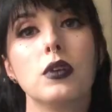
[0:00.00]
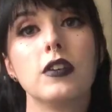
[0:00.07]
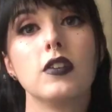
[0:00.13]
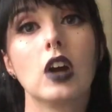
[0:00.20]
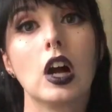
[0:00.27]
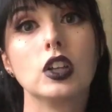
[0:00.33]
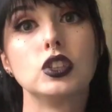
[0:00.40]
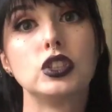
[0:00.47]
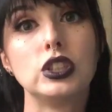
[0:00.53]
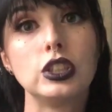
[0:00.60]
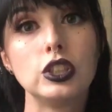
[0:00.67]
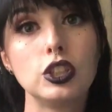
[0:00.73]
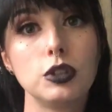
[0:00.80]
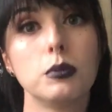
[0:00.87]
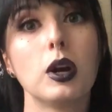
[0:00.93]
We've got
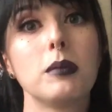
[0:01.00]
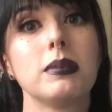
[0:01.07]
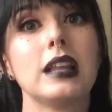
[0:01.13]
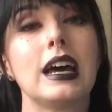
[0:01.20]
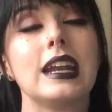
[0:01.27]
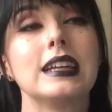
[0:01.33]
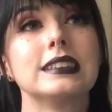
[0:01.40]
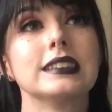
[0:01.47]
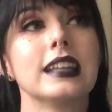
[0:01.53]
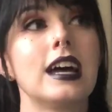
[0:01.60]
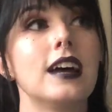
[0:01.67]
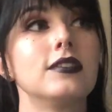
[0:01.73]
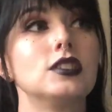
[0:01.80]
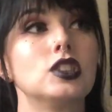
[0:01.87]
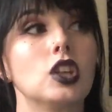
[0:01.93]
2 more planets
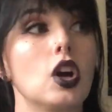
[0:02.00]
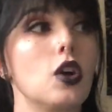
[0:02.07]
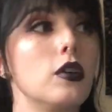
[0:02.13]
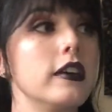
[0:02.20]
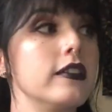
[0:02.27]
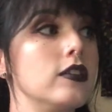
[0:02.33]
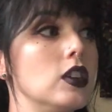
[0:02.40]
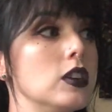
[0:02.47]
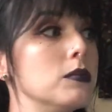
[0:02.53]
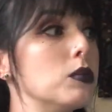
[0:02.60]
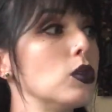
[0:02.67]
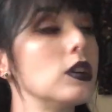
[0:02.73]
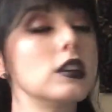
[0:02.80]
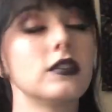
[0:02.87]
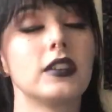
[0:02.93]
left, so if you're
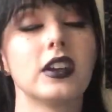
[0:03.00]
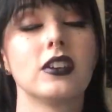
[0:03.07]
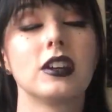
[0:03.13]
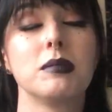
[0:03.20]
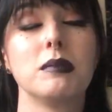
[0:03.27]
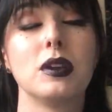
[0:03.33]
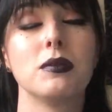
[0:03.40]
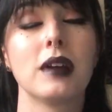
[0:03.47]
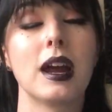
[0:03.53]
bored of hearing me